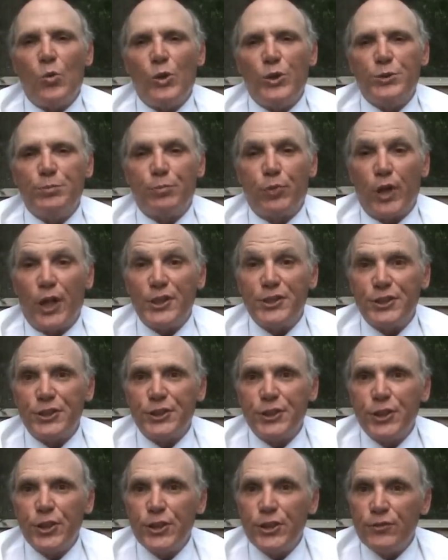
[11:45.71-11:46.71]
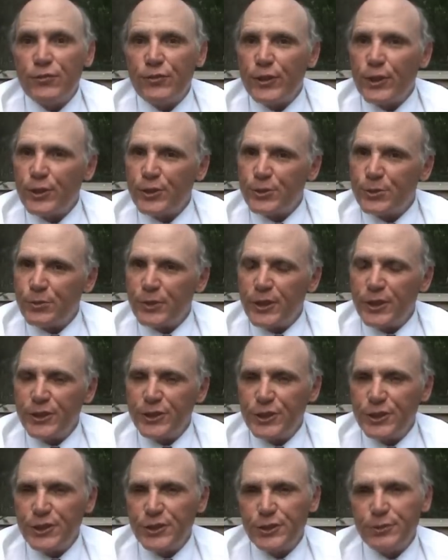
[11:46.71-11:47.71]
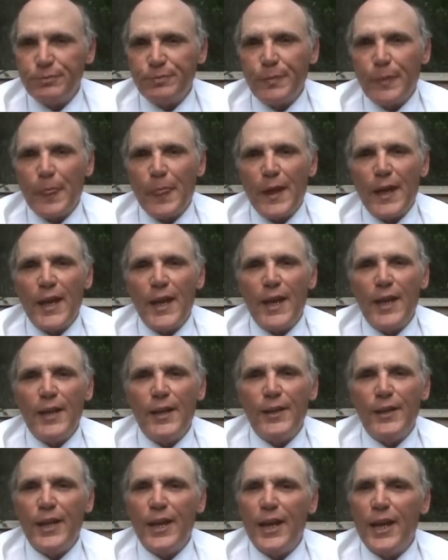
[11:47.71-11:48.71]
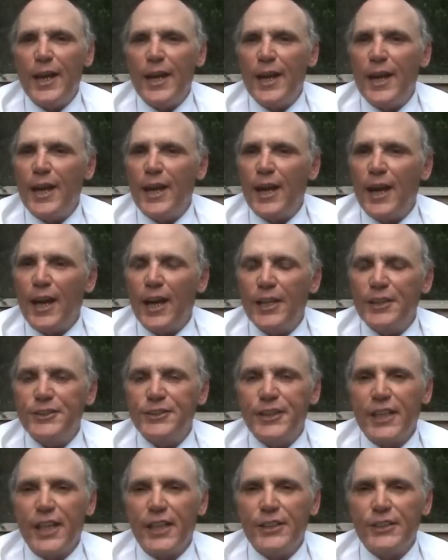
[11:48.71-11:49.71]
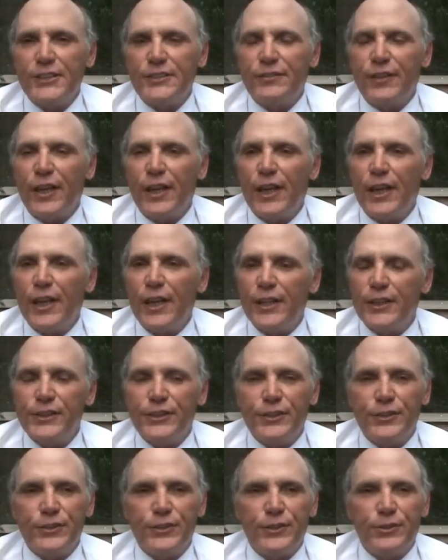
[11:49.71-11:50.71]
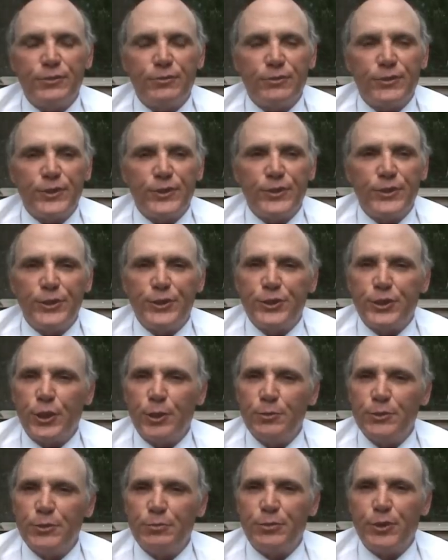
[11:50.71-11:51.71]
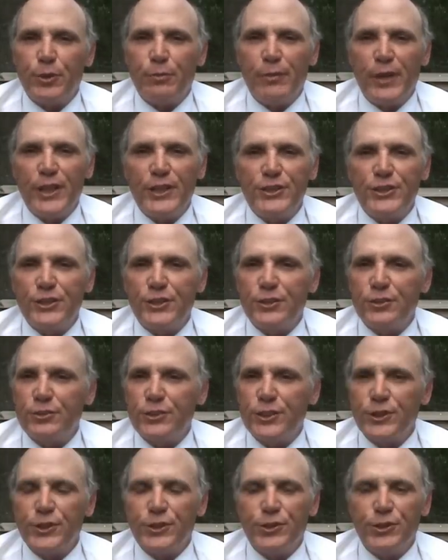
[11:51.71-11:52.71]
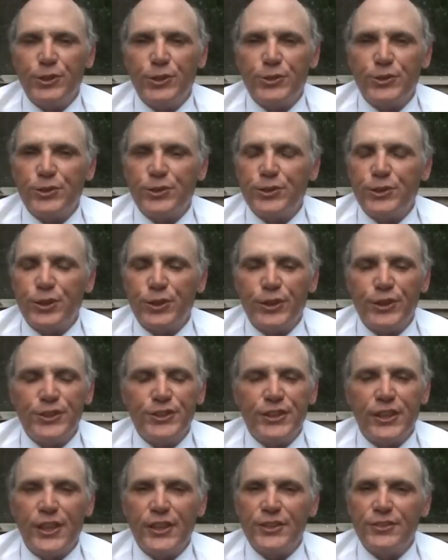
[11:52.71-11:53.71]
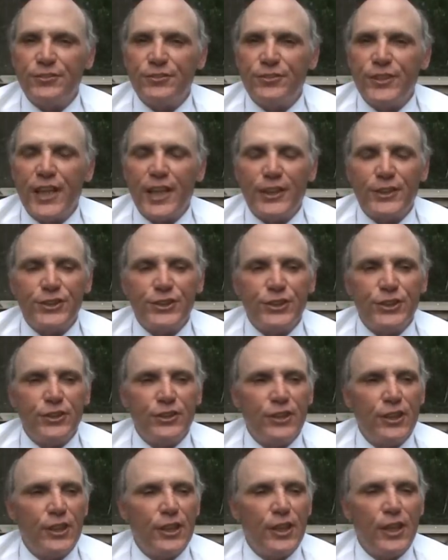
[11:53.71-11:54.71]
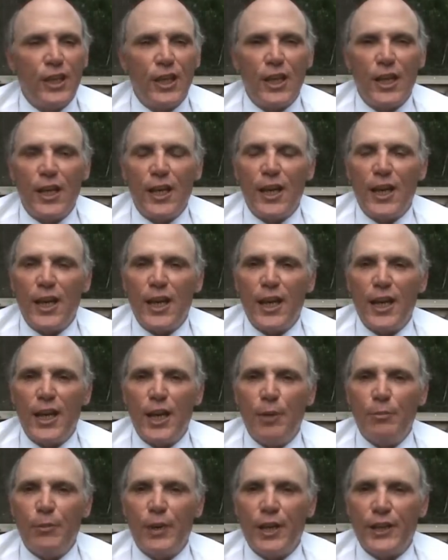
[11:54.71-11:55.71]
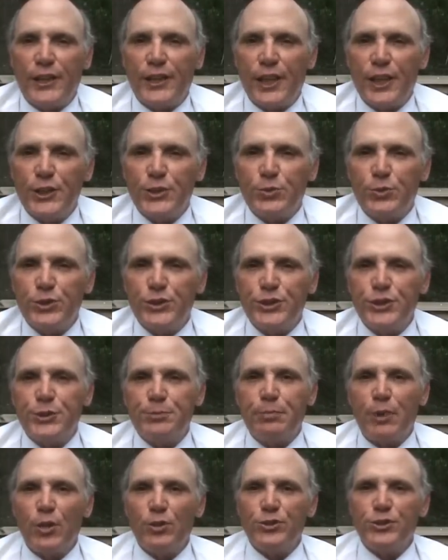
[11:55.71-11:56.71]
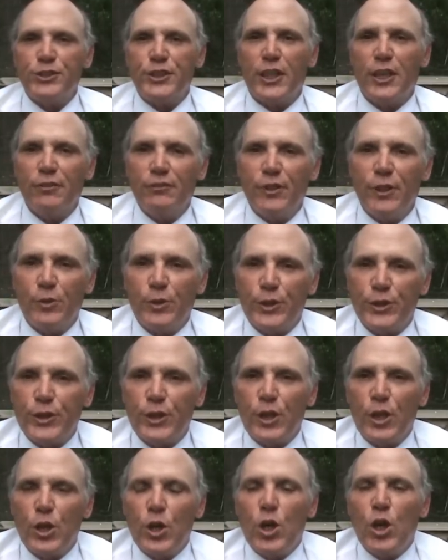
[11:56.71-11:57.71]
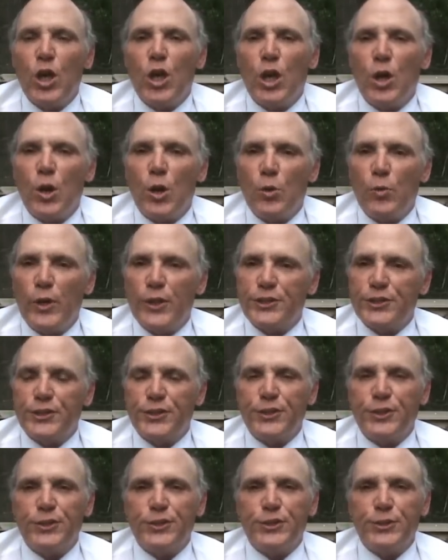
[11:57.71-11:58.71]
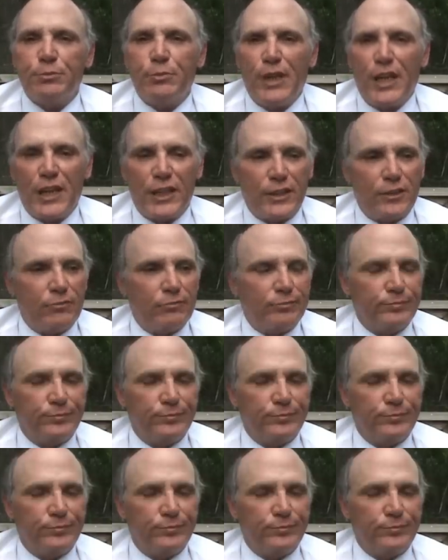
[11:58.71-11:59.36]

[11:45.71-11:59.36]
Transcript: was prosecuted for those arrearages and that I satisfied the terms of probation to the district attorney's satisfaction, and my case was disposed of with a restitution made.